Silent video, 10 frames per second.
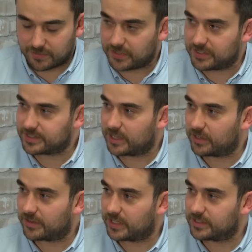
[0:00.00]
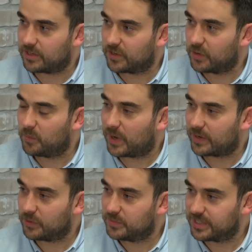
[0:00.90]
everything settled, I think he's got a good
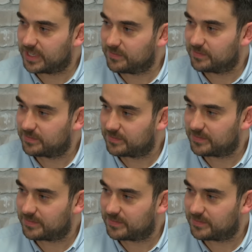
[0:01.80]
backroom team